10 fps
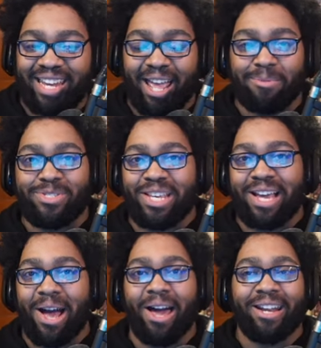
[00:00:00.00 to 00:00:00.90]
Damn, she
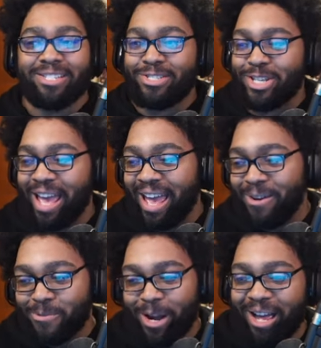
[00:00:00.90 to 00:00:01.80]
caught us,
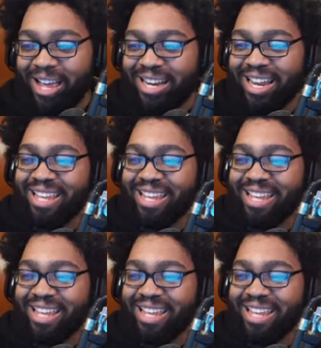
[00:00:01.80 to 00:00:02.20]
chat. Run!